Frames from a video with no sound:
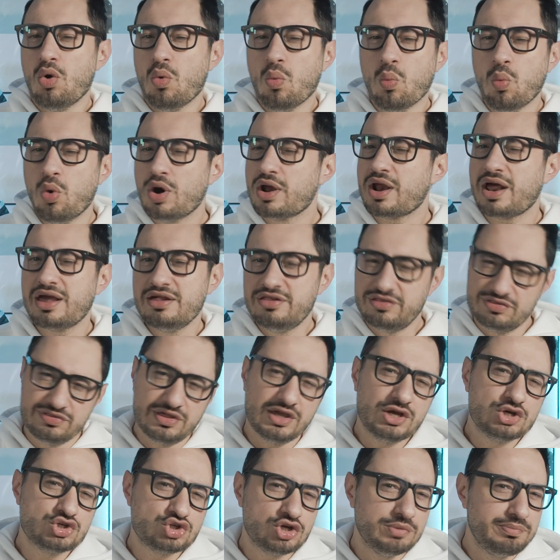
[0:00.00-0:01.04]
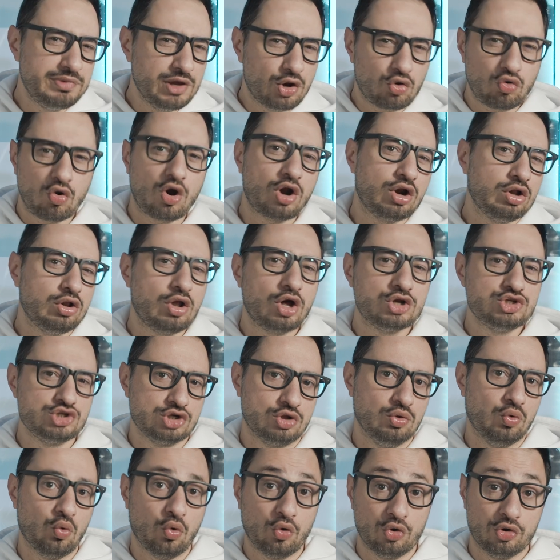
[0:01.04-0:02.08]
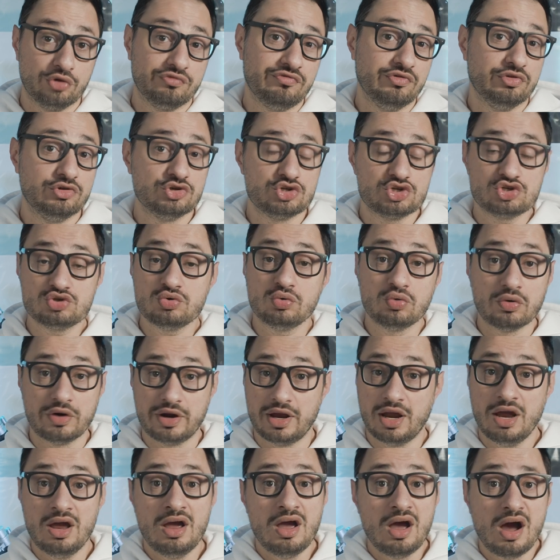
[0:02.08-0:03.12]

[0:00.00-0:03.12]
what I think should be chronological order for the story.